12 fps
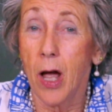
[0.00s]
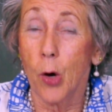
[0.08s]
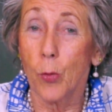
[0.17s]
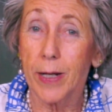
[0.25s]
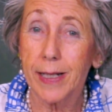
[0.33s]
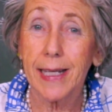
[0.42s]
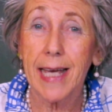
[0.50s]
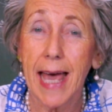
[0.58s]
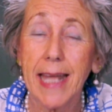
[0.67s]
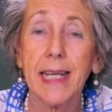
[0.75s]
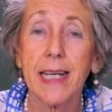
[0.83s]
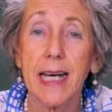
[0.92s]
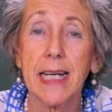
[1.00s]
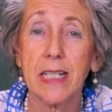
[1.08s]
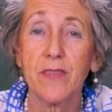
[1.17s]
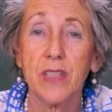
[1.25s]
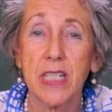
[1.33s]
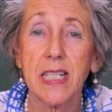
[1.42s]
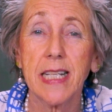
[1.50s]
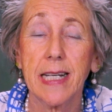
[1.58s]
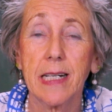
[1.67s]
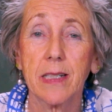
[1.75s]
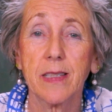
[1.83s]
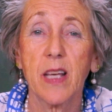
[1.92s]
really any kind of
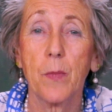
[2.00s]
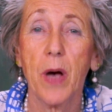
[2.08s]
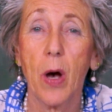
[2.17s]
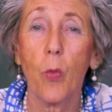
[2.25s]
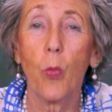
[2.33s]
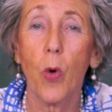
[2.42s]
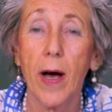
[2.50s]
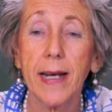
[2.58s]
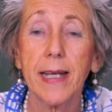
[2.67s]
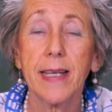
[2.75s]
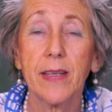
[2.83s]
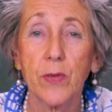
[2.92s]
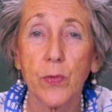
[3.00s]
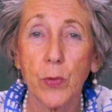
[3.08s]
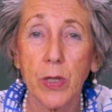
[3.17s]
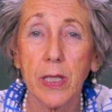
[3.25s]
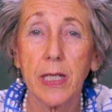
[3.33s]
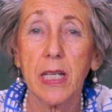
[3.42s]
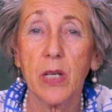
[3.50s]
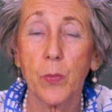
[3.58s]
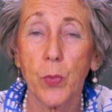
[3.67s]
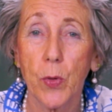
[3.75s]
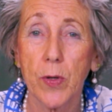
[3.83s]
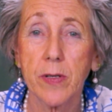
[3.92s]
details about what is really
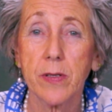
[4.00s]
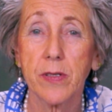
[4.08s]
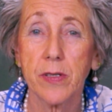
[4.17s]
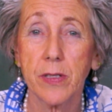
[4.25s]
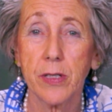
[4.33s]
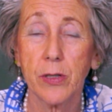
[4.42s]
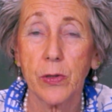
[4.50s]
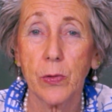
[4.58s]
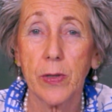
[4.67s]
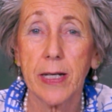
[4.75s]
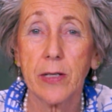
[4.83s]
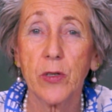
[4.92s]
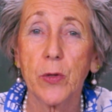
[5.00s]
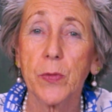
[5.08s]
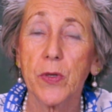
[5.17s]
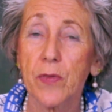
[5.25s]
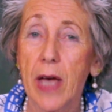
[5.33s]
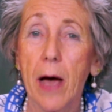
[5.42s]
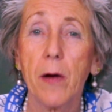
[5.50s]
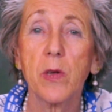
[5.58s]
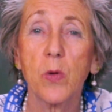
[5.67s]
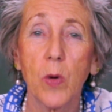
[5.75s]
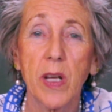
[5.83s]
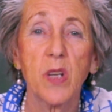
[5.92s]
important to you in terms of how
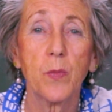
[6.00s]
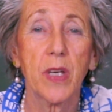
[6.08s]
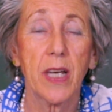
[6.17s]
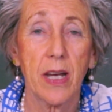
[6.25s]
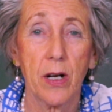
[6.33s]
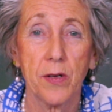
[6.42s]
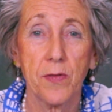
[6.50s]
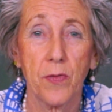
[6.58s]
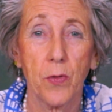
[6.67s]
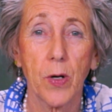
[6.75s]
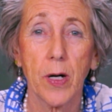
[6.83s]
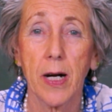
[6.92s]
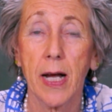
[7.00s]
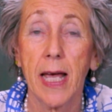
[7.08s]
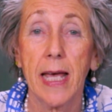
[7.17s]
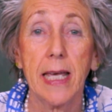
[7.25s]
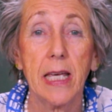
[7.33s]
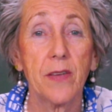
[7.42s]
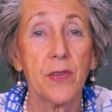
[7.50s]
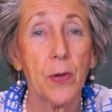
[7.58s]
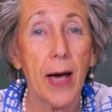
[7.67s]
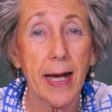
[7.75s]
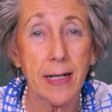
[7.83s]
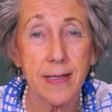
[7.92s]
you want to be cared for if you
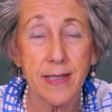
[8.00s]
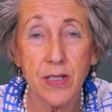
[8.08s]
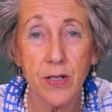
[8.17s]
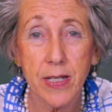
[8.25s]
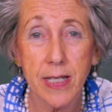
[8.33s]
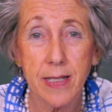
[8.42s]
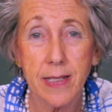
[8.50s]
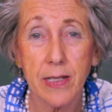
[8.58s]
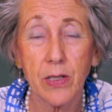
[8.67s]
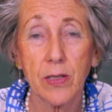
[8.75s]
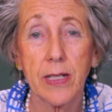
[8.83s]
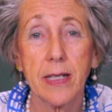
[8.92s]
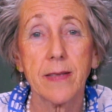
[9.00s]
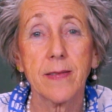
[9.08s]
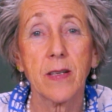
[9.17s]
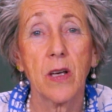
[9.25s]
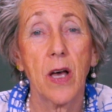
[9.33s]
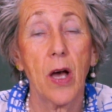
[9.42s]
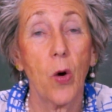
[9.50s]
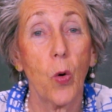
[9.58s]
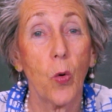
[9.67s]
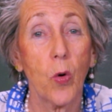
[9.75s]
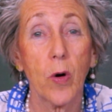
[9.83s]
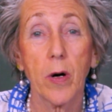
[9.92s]
had a serious illness
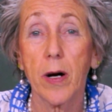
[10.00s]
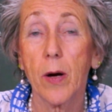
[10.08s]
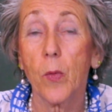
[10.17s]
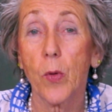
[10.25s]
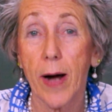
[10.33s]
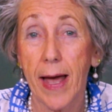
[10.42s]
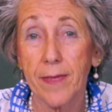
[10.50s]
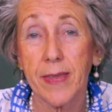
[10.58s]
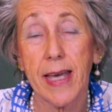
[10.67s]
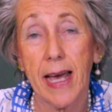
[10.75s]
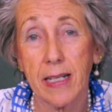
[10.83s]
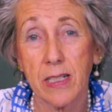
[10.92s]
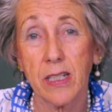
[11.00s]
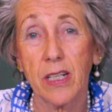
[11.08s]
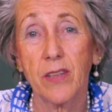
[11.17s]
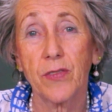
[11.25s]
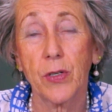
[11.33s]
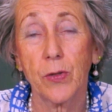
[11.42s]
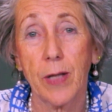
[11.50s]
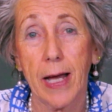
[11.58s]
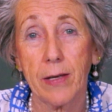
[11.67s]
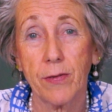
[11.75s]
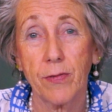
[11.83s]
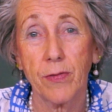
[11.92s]
or were at the end of your
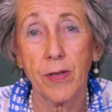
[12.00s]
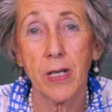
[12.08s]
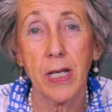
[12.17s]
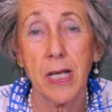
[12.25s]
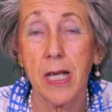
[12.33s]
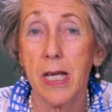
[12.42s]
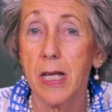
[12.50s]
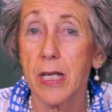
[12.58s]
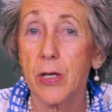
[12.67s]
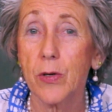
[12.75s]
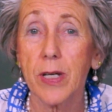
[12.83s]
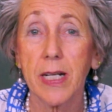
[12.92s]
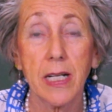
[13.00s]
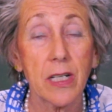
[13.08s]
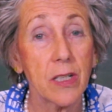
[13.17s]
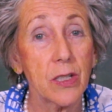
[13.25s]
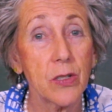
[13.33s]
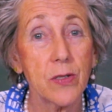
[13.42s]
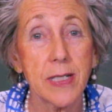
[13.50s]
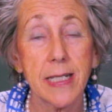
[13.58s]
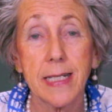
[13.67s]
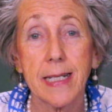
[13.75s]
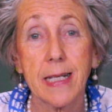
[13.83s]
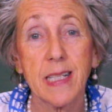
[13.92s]
life. You can include
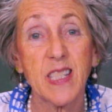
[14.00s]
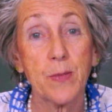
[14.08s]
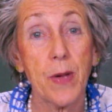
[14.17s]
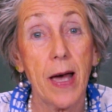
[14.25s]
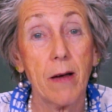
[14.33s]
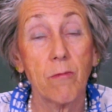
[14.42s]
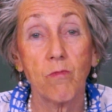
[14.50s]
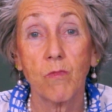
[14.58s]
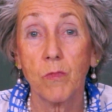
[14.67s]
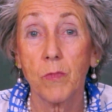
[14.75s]
details about